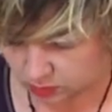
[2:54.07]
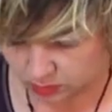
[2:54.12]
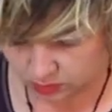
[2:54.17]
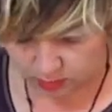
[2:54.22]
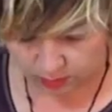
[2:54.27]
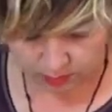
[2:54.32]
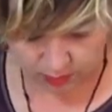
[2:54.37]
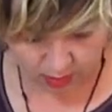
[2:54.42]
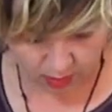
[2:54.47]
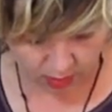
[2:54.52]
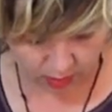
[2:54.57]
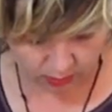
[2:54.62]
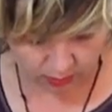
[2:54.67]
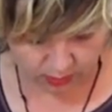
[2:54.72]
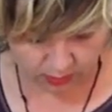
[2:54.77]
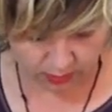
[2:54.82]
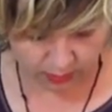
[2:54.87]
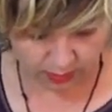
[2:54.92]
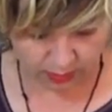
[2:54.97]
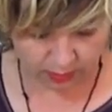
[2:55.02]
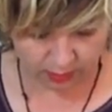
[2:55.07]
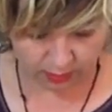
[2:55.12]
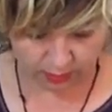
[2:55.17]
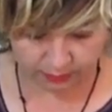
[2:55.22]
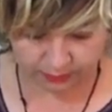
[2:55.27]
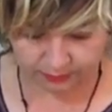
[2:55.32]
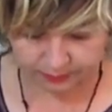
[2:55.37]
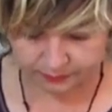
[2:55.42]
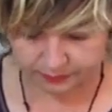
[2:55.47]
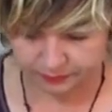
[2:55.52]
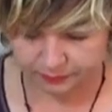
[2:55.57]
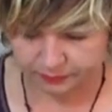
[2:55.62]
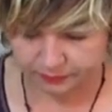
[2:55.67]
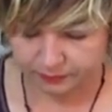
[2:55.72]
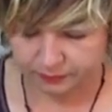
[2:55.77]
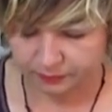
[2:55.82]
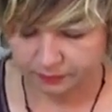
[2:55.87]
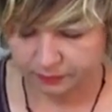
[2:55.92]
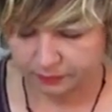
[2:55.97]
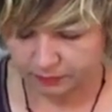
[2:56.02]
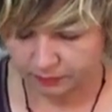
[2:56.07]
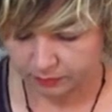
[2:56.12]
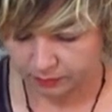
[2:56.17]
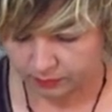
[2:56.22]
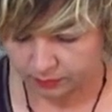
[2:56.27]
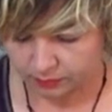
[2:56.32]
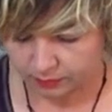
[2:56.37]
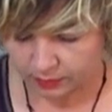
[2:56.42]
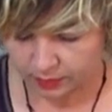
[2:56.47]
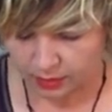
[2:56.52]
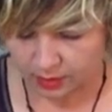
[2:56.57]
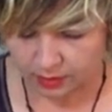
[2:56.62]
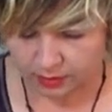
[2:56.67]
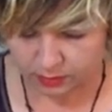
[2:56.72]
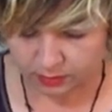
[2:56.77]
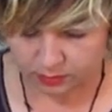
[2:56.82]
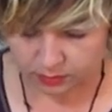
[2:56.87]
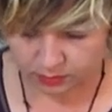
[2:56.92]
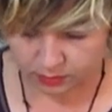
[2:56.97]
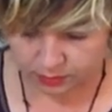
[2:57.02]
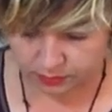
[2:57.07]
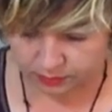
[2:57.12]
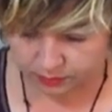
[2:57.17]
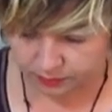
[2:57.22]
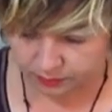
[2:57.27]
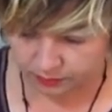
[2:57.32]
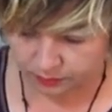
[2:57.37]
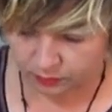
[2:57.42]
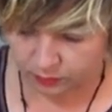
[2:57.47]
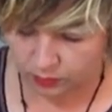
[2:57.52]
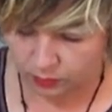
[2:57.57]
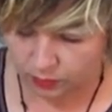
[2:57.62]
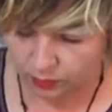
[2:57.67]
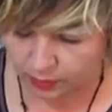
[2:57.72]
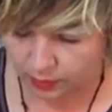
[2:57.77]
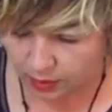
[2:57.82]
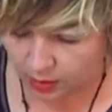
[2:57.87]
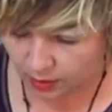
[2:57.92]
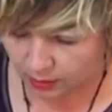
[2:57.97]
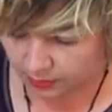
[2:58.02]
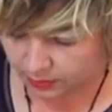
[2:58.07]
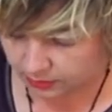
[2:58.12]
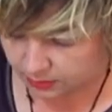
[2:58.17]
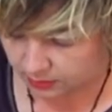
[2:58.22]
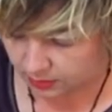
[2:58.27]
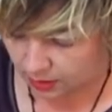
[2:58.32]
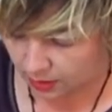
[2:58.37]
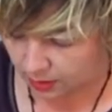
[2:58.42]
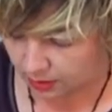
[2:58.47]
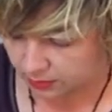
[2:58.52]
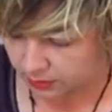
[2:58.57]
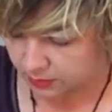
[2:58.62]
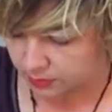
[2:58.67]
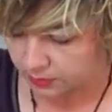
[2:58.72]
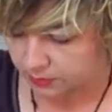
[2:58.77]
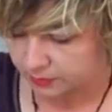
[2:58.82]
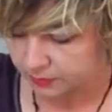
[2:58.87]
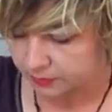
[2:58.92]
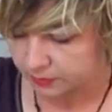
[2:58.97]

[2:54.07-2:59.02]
some cuts here and on the other side.